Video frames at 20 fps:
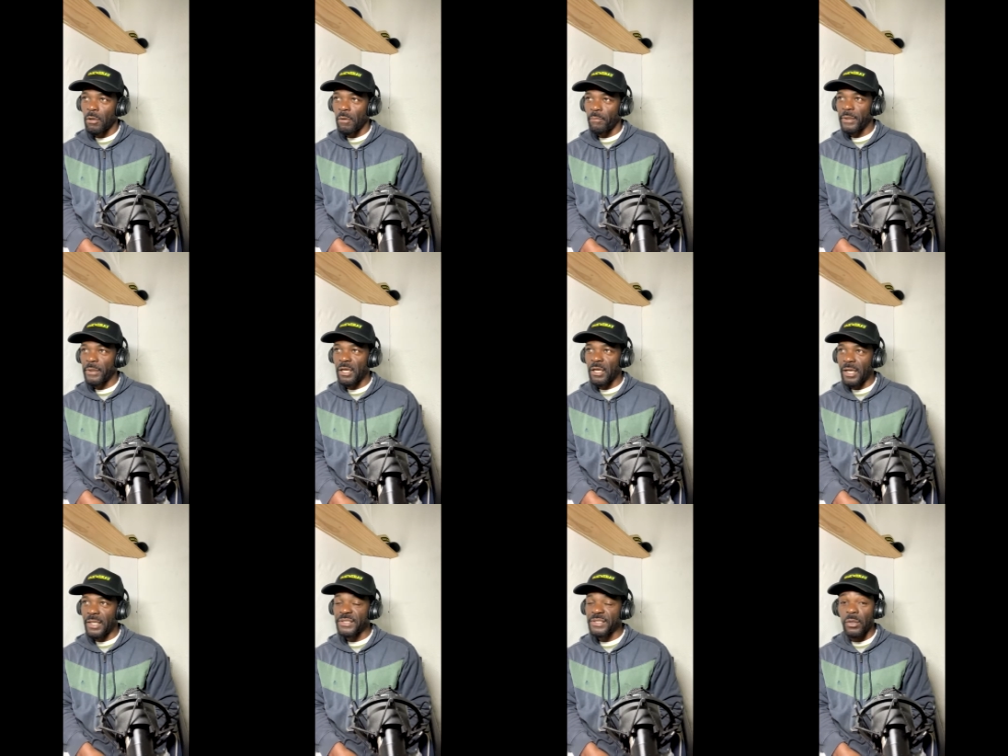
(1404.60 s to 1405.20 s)

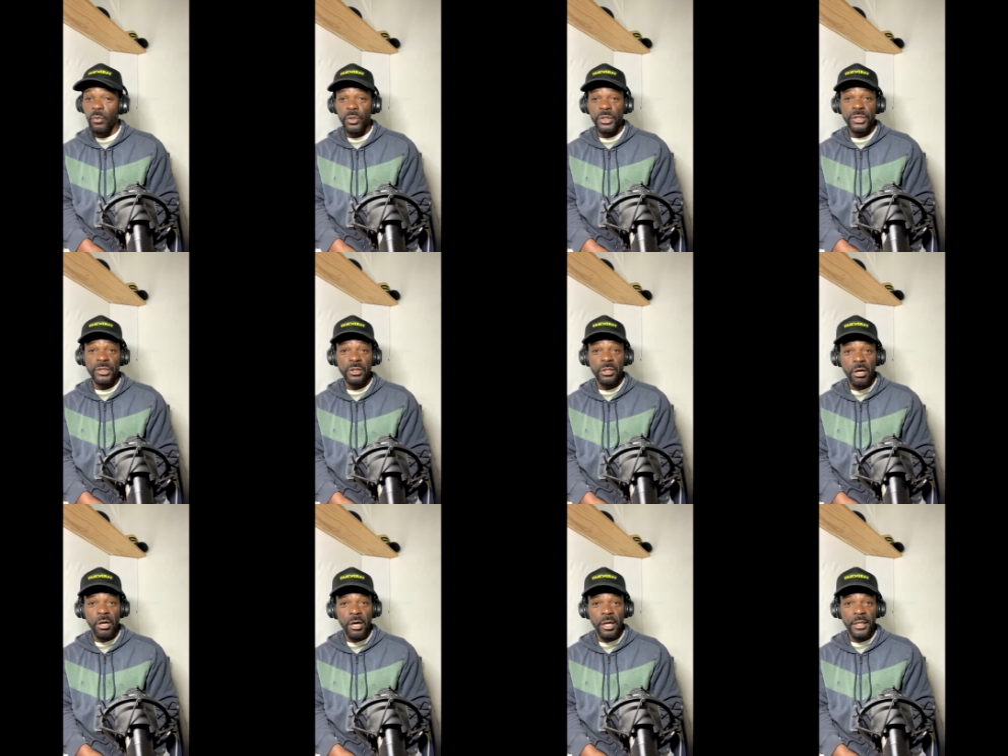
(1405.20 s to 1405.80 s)
Because there was
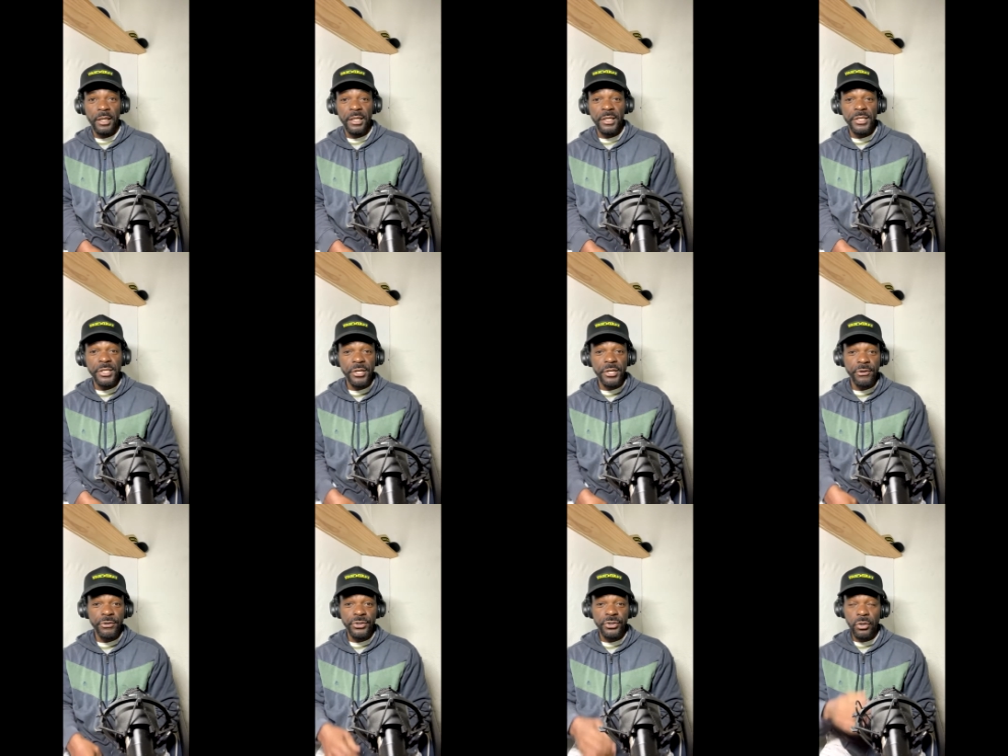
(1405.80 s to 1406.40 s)
talking
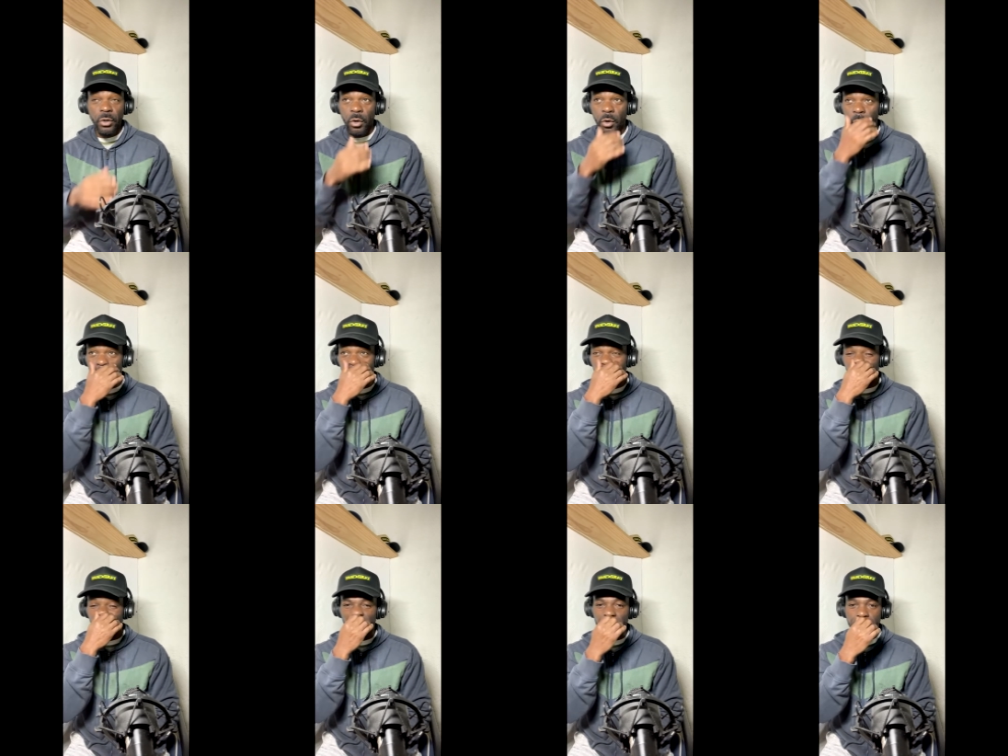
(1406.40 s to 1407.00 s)
years
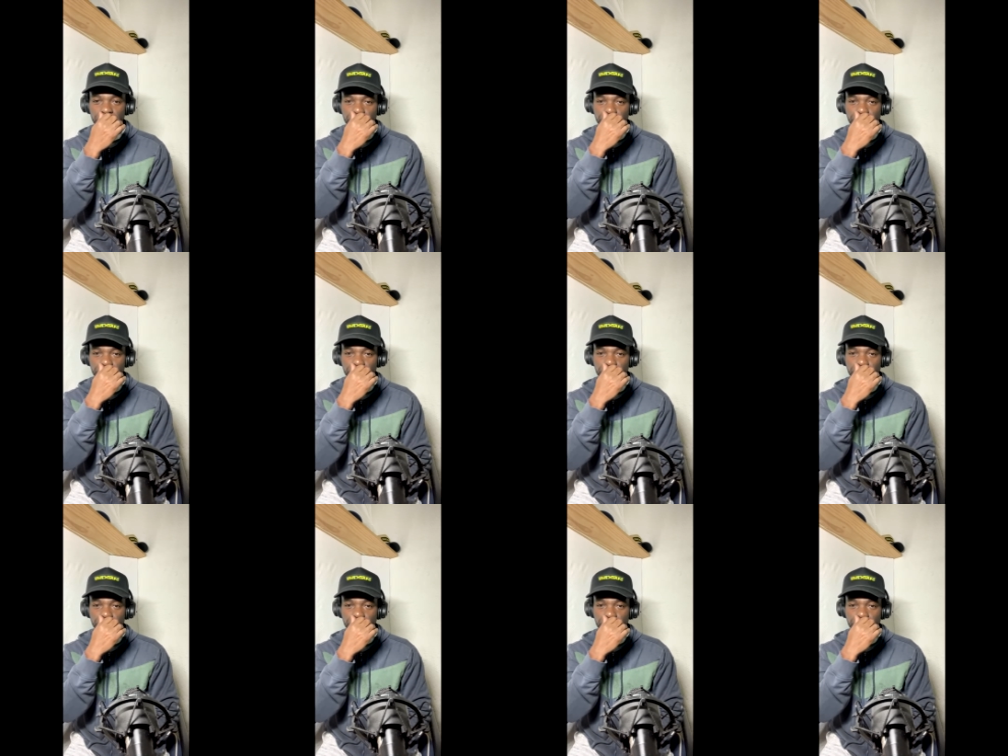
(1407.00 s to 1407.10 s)
ago,